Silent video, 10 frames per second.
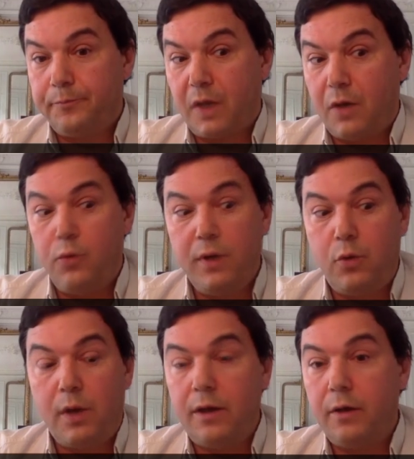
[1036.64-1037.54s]

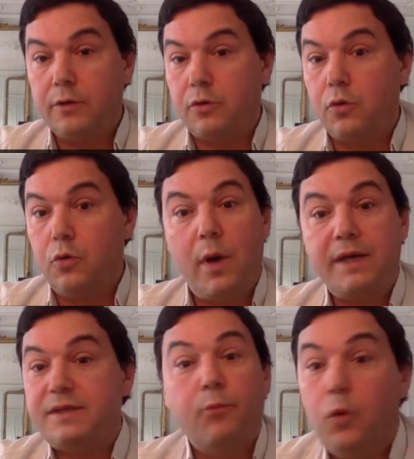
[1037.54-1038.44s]
requires
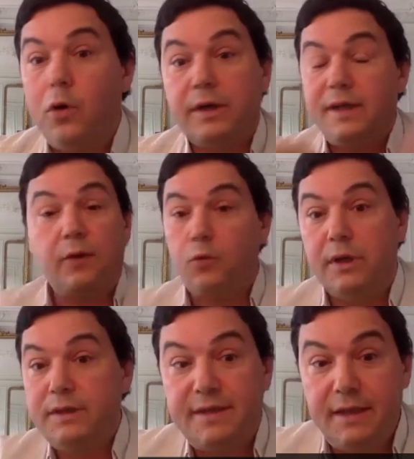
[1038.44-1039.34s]
always more
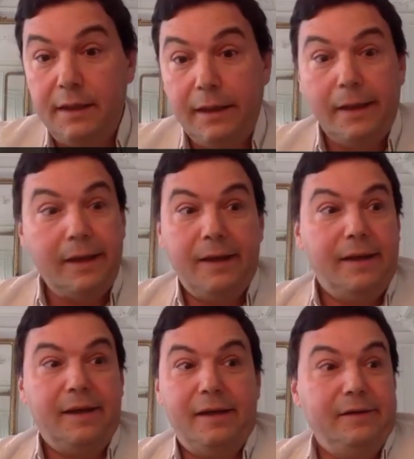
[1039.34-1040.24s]
inequality
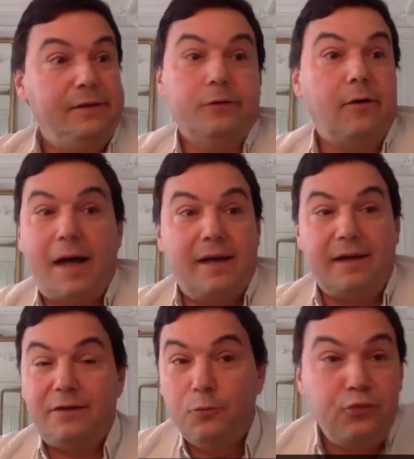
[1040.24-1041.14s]
you know,
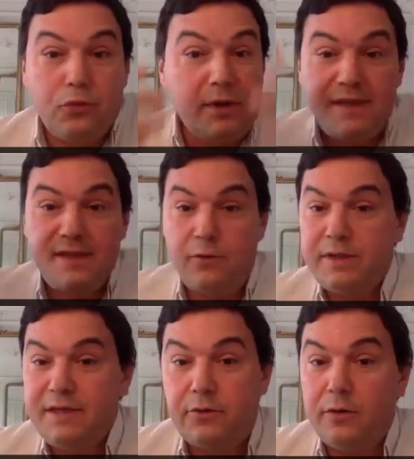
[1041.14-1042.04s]
at a purely
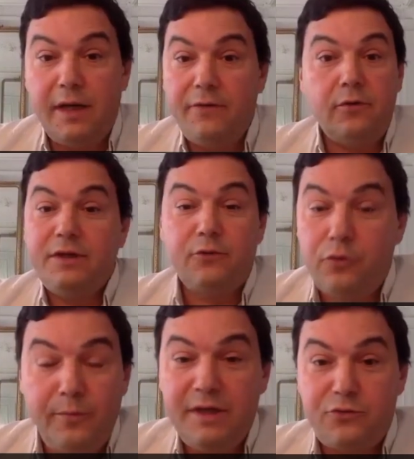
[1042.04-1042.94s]
theoretical level, it
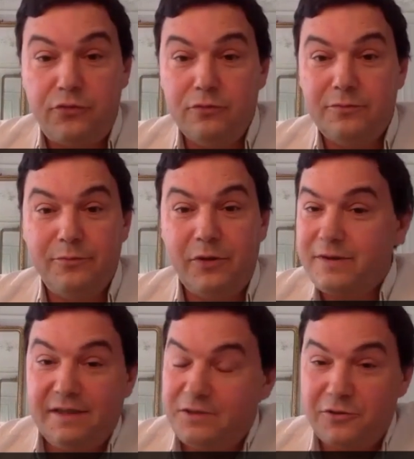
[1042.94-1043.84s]
could be true, but
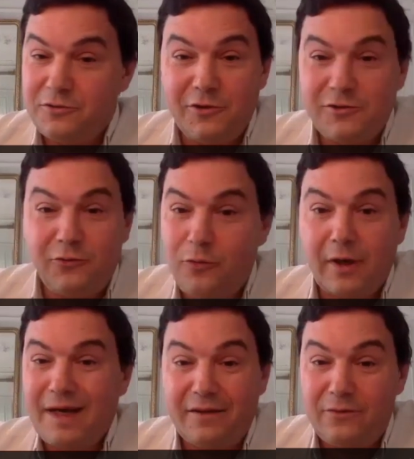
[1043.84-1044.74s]
it just doesn't
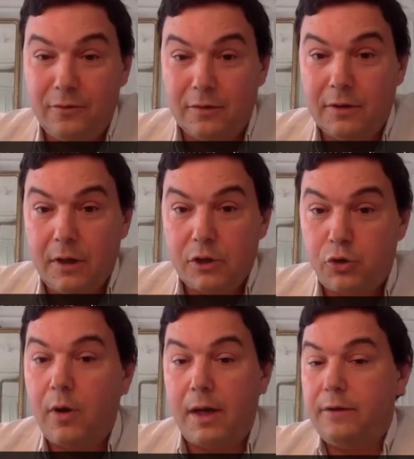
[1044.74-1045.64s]
work at all.
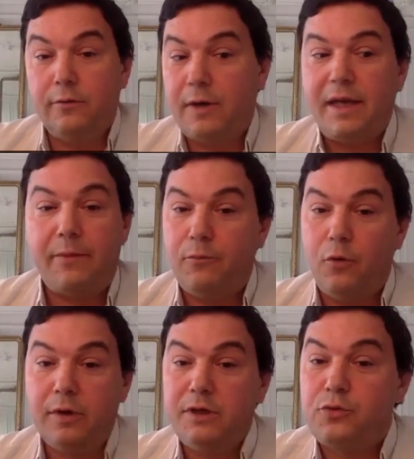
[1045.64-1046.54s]
So, you know, I am
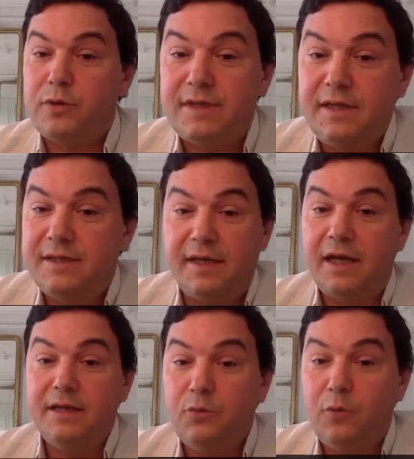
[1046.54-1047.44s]
more interested than
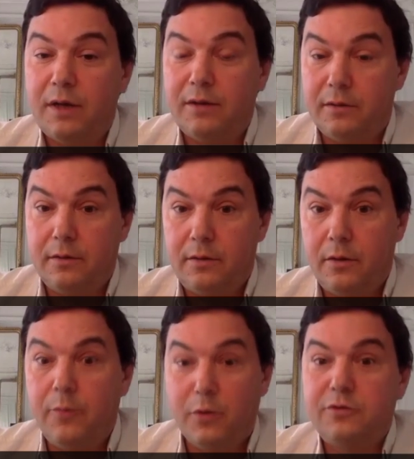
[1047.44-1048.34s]
anyone
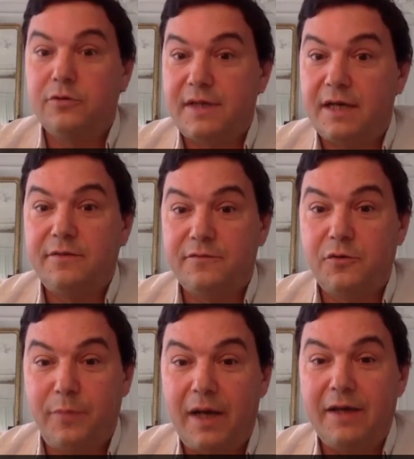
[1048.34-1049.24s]
about the size of
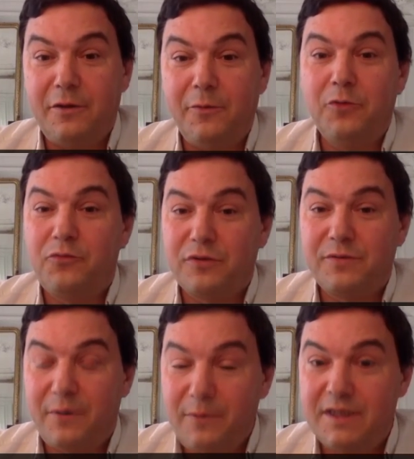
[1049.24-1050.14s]
the pie and about
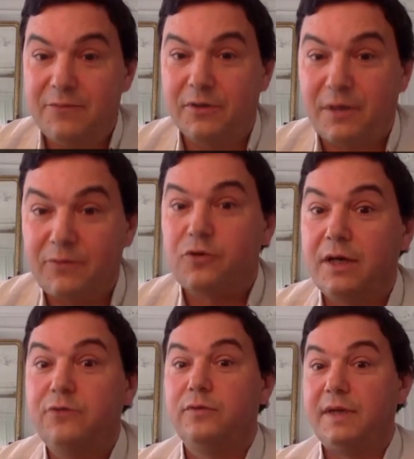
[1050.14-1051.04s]
prosperity, but I'm
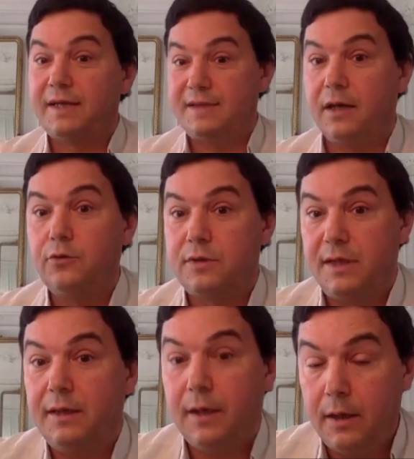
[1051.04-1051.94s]
trying to take seriously